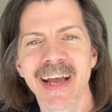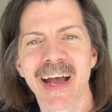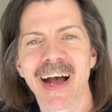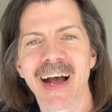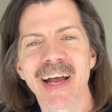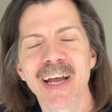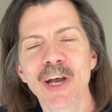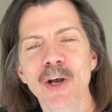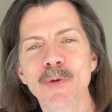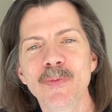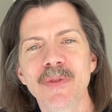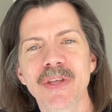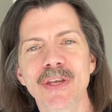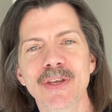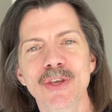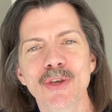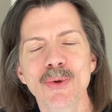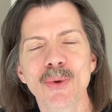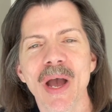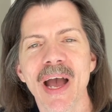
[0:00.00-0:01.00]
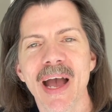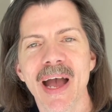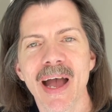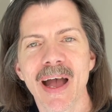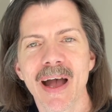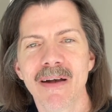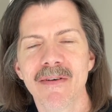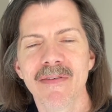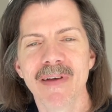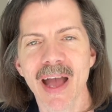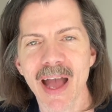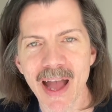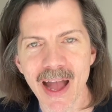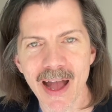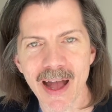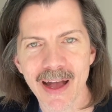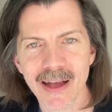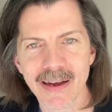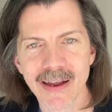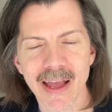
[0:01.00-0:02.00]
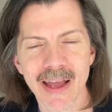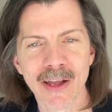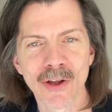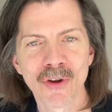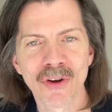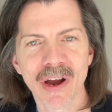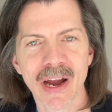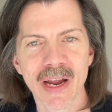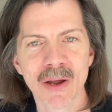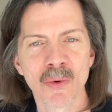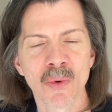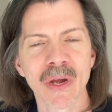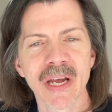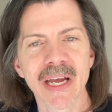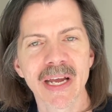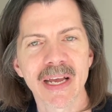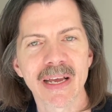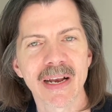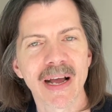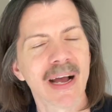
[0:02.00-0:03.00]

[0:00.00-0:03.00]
I hope that you have had a great week and